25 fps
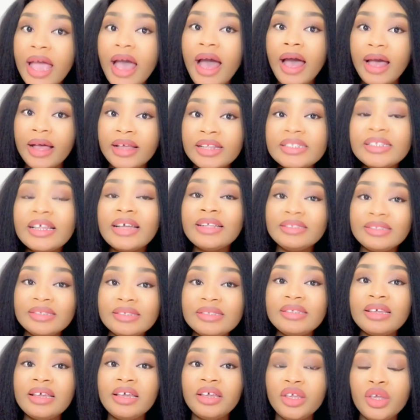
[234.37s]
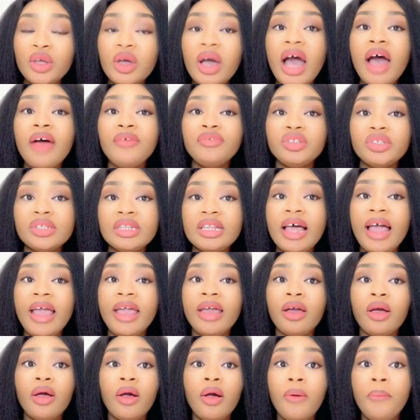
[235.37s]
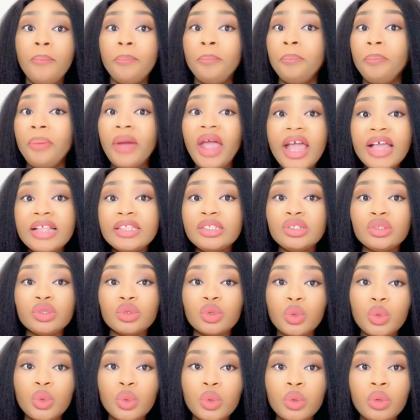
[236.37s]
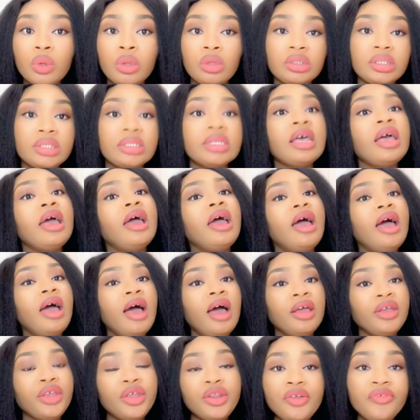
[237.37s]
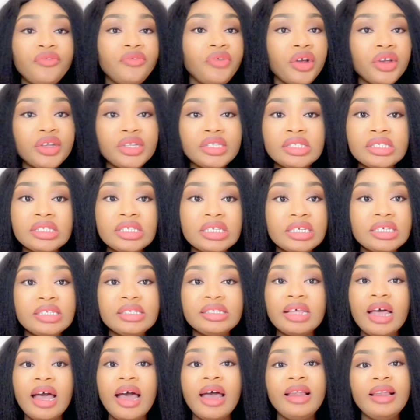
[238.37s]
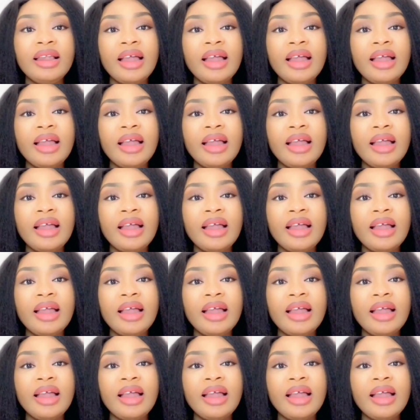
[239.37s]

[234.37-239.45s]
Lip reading: that is it. You have to compare schools, universities, and